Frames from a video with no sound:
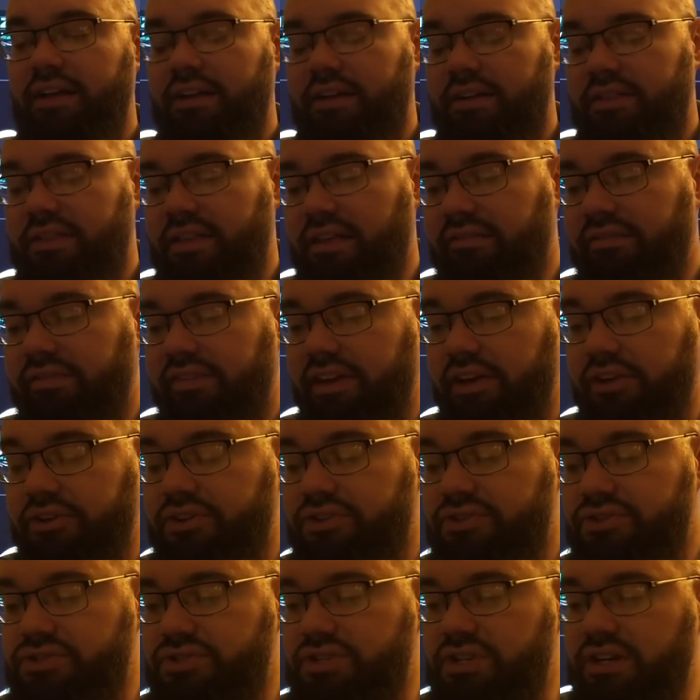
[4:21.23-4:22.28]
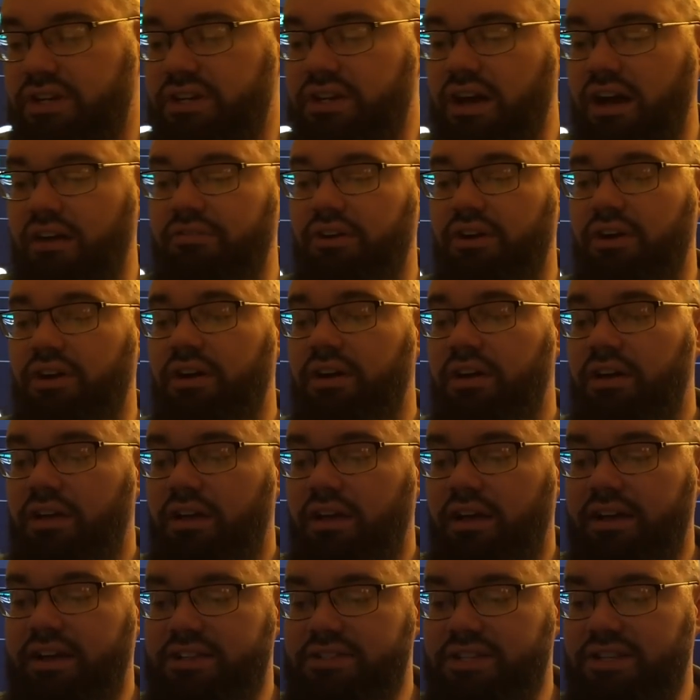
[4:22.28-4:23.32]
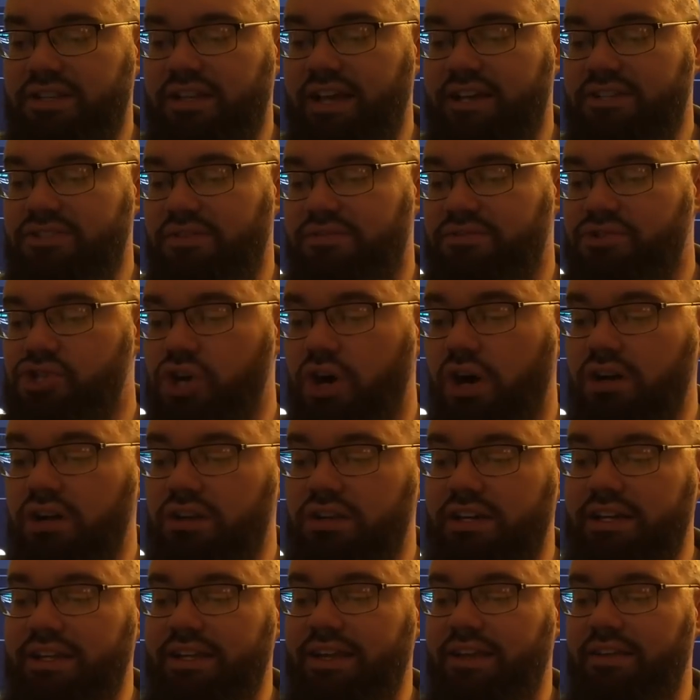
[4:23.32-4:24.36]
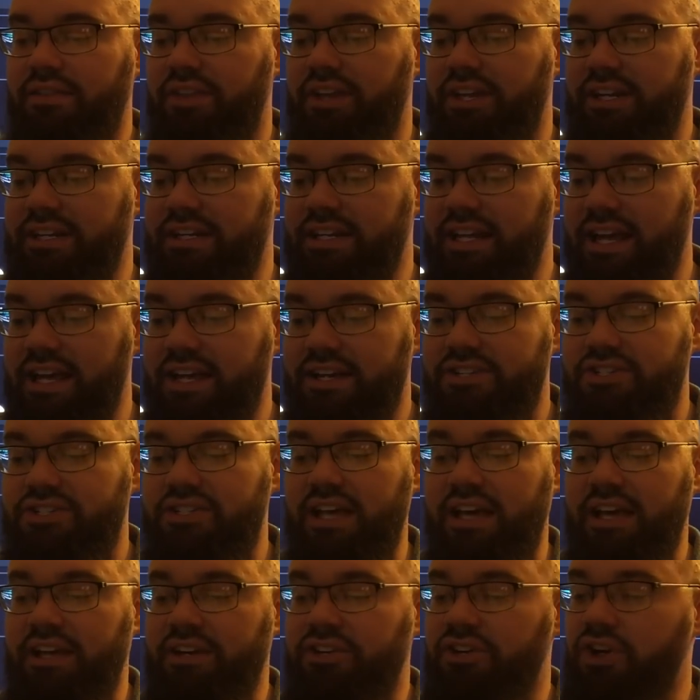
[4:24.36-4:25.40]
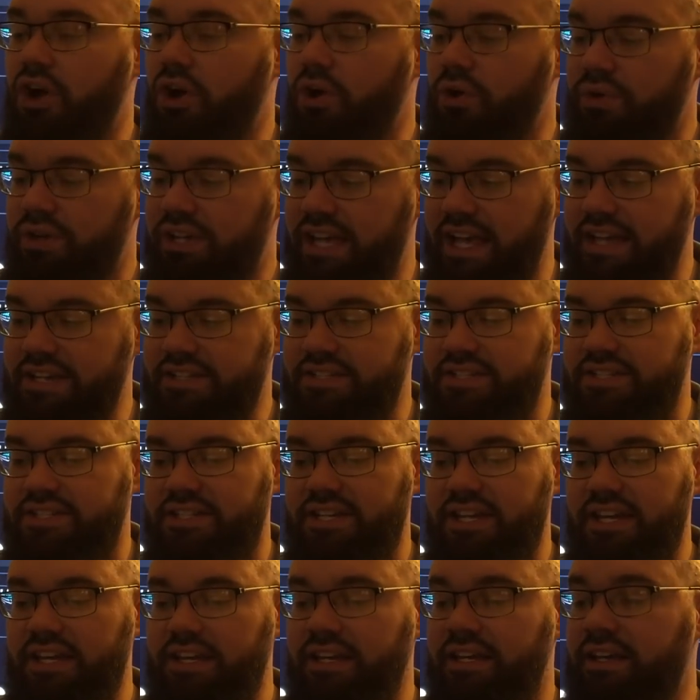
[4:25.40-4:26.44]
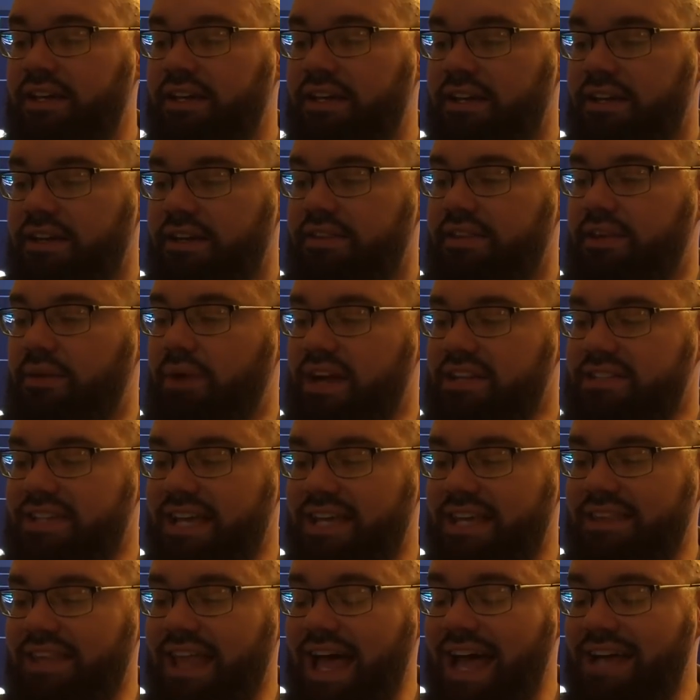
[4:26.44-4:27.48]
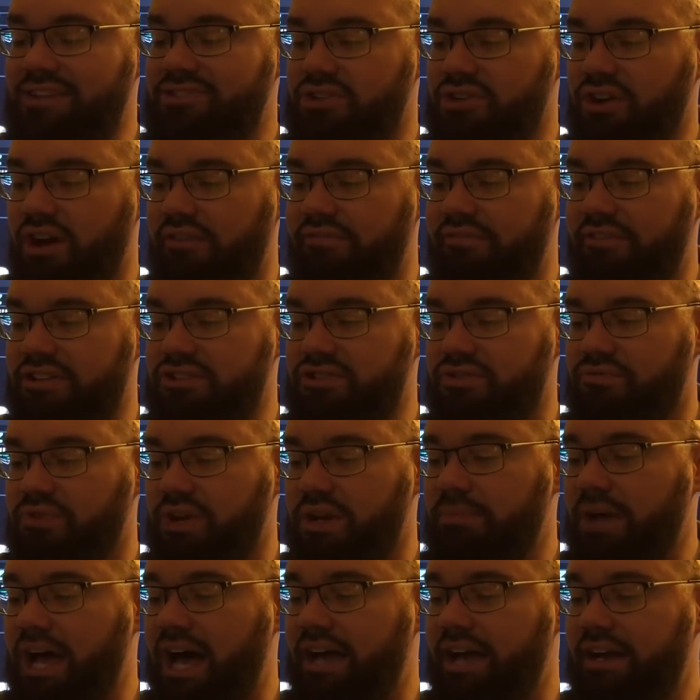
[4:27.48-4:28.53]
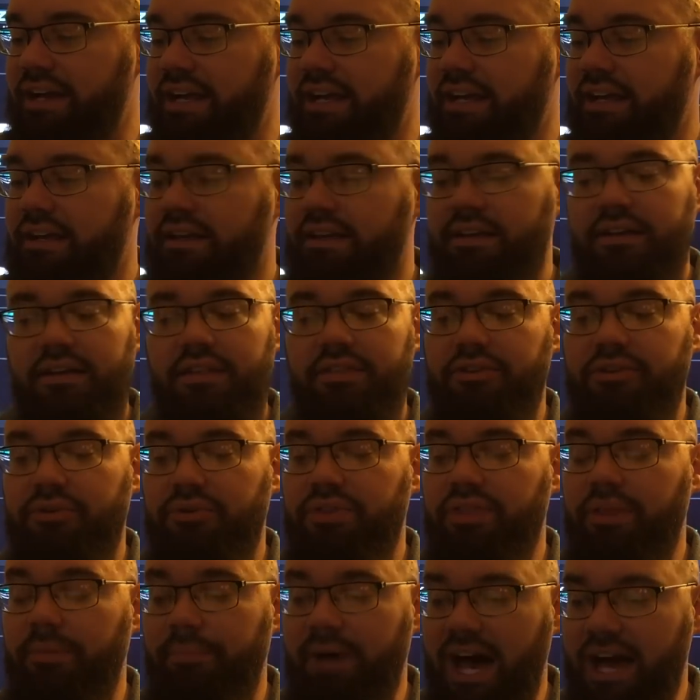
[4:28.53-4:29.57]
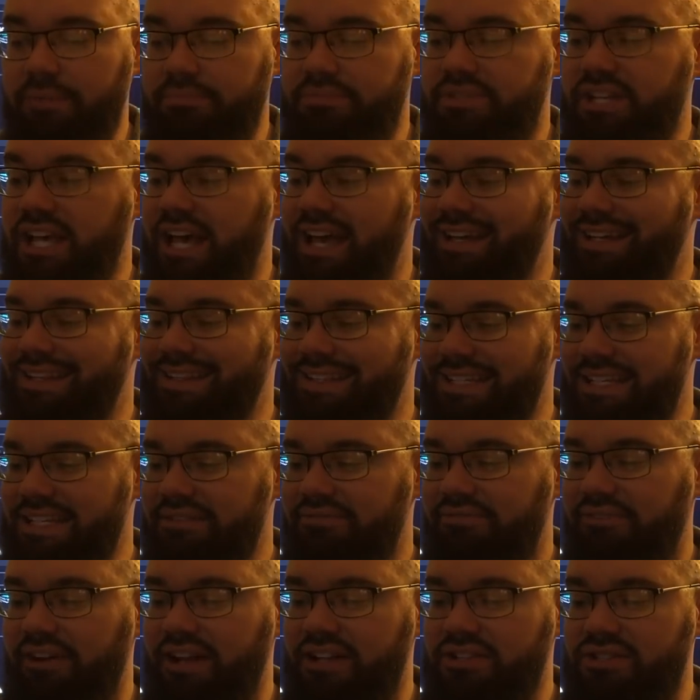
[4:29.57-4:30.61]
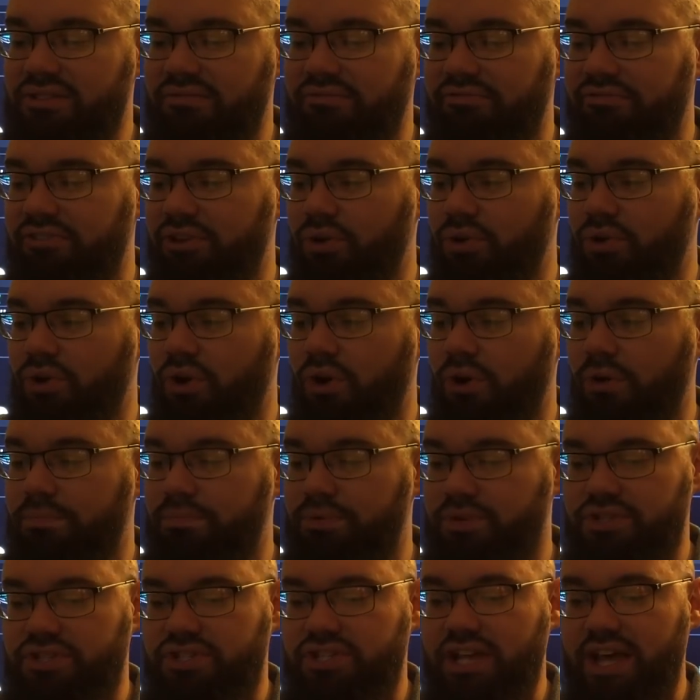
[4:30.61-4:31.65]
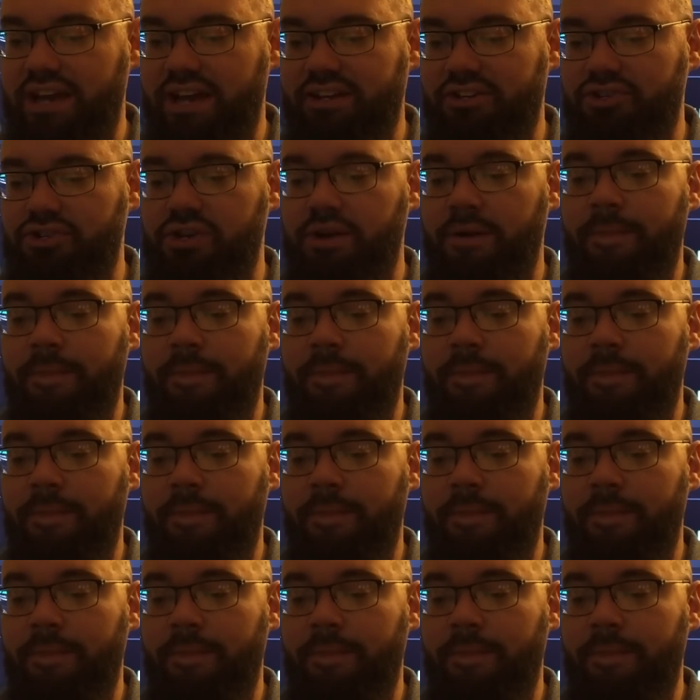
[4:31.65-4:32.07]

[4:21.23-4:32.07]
They have failures to cover against the likes of Charlotte, the Knicks, and OKC. They rank dead last in offensive rebounding, and they're in the bottom 10 in defensive field goal percentage.